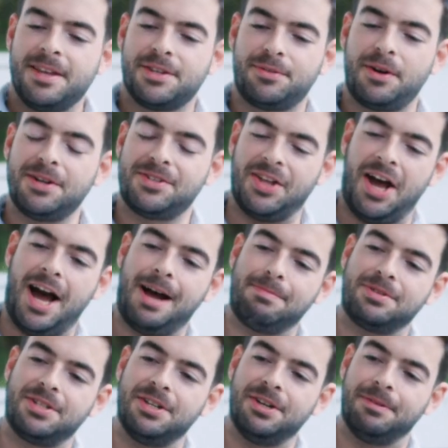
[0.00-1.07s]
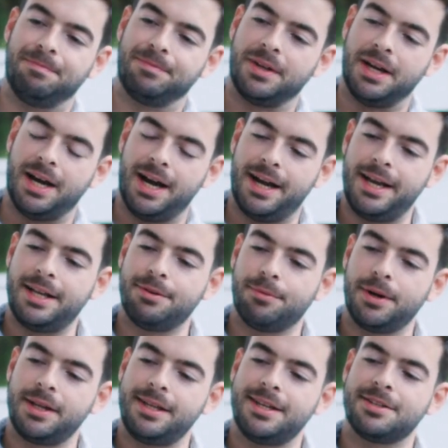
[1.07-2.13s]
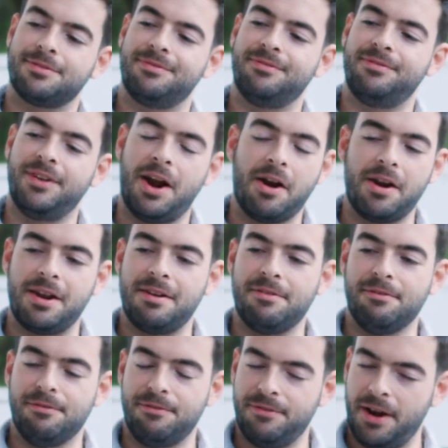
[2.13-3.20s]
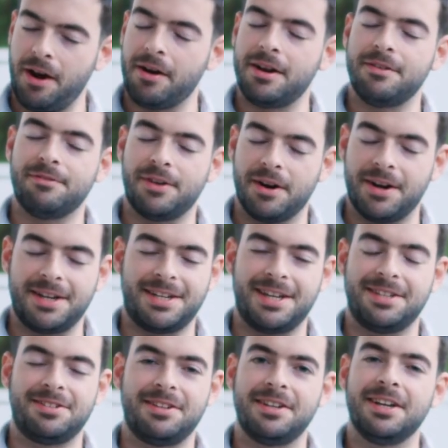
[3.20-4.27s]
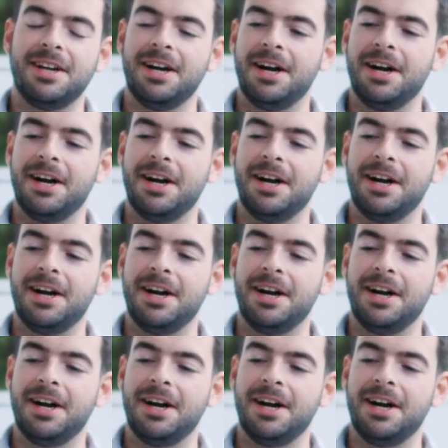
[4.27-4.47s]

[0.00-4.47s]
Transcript: As far as the hops go, uh, it really is very, very, very tasty.